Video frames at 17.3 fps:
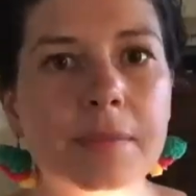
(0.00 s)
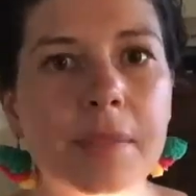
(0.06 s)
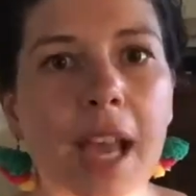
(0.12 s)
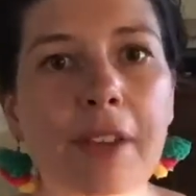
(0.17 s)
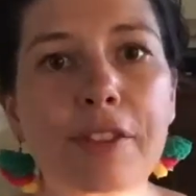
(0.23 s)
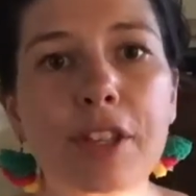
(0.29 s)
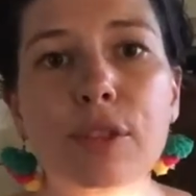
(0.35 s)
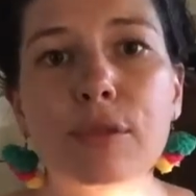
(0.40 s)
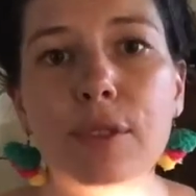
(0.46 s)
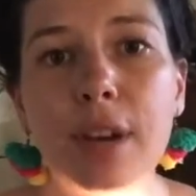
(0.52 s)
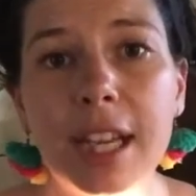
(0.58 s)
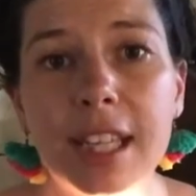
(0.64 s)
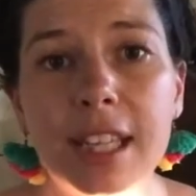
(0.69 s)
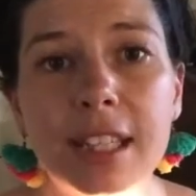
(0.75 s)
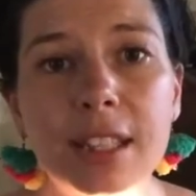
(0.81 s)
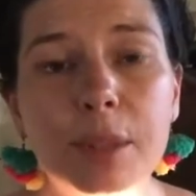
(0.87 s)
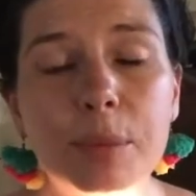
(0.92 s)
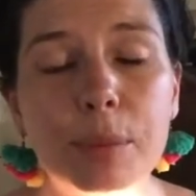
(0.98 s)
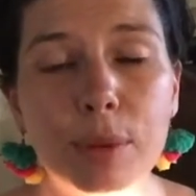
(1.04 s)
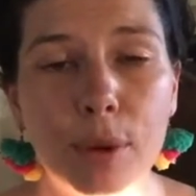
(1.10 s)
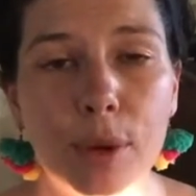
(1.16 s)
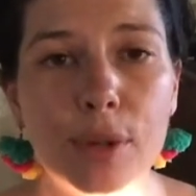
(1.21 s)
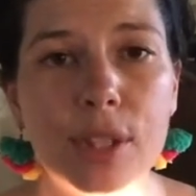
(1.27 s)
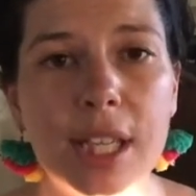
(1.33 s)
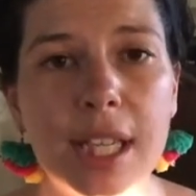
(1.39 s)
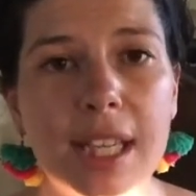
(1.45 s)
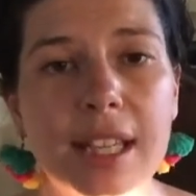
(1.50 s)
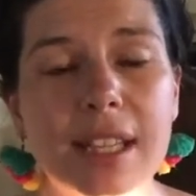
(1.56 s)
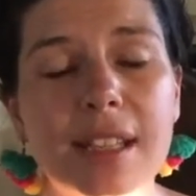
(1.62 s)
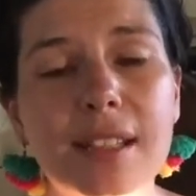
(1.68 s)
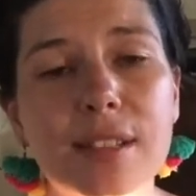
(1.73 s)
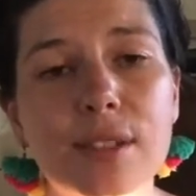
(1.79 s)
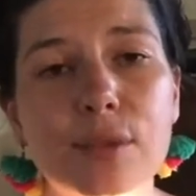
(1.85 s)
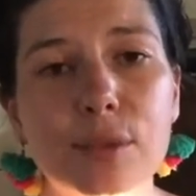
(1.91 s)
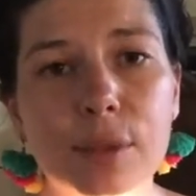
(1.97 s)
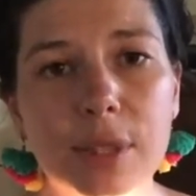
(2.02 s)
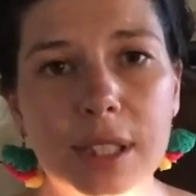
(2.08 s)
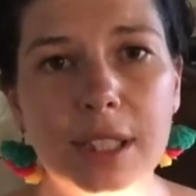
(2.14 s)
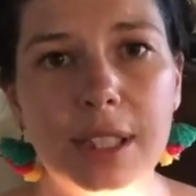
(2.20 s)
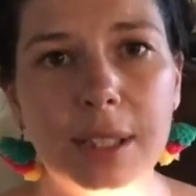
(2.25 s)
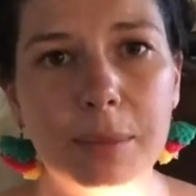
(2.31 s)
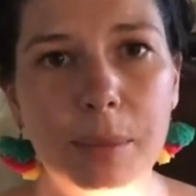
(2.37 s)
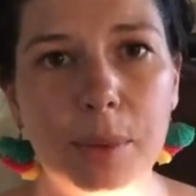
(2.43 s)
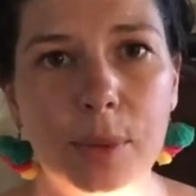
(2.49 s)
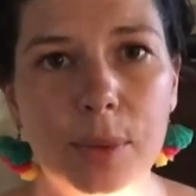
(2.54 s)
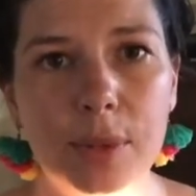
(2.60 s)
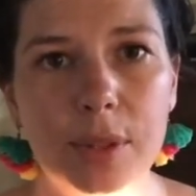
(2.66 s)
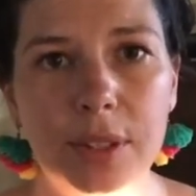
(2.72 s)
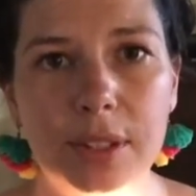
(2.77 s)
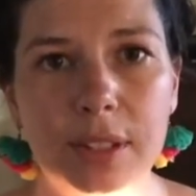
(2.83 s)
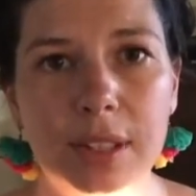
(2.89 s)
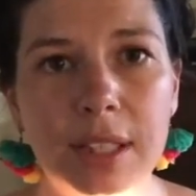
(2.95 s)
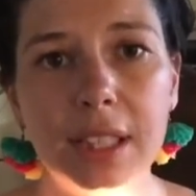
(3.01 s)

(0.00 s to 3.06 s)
Having regular protein is really important.